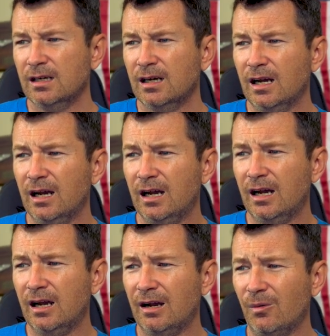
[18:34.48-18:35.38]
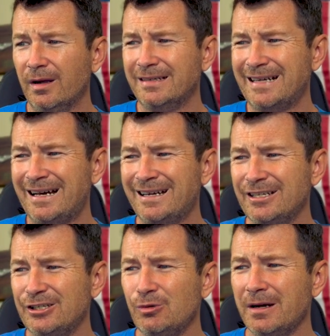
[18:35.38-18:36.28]
Uh, what
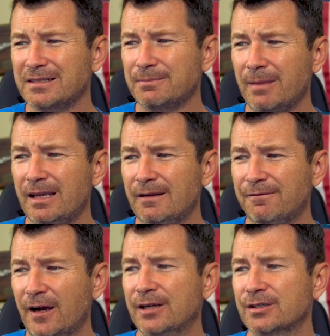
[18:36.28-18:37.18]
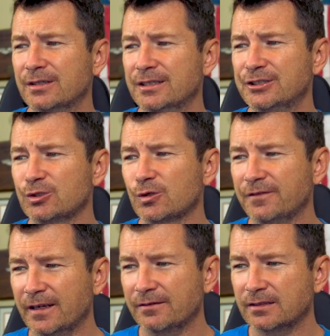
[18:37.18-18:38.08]
non-U.S. made fighter is your
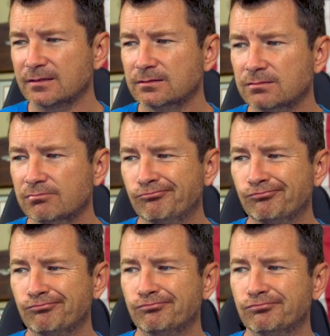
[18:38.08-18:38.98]
favorite? Hmm.